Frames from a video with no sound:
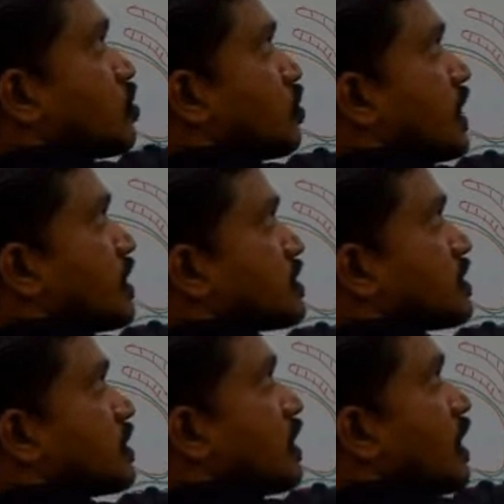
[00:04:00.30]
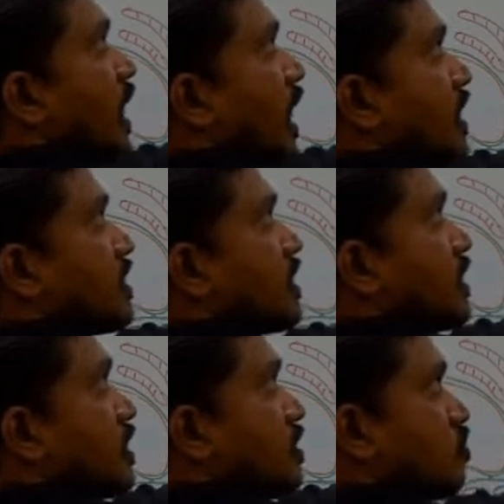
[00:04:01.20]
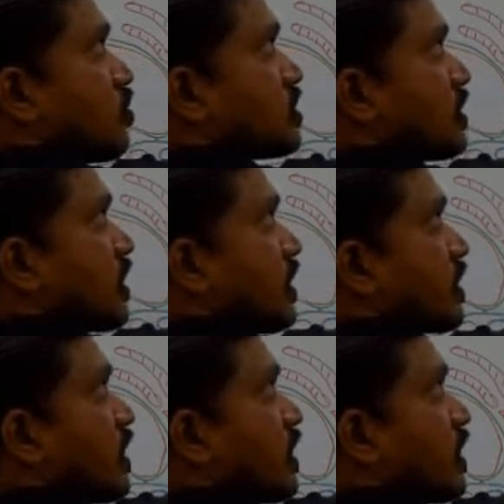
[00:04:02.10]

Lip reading: 2 layers, anterior layer and posterior layer.